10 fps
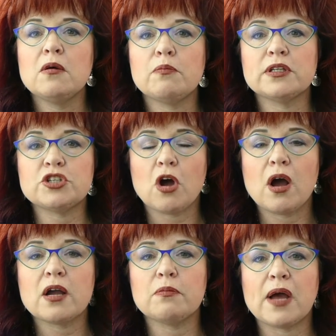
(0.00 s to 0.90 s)
But
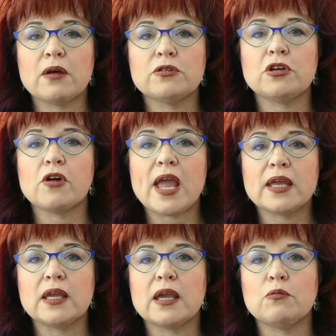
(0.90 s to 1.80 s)
talk about your
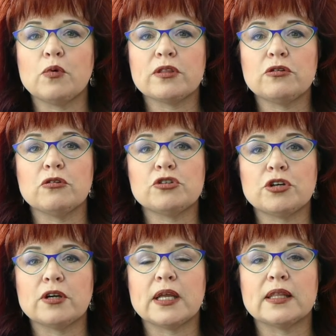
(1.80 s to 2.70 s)
end game with your
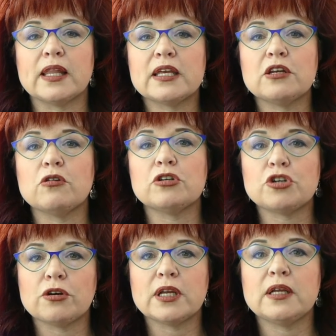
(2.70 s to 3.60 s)
attorney and let your
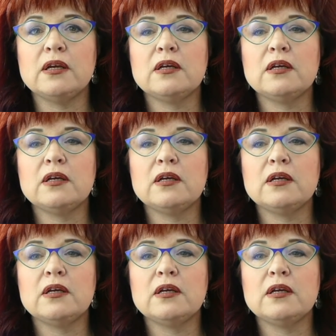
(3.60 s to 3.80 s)
attorney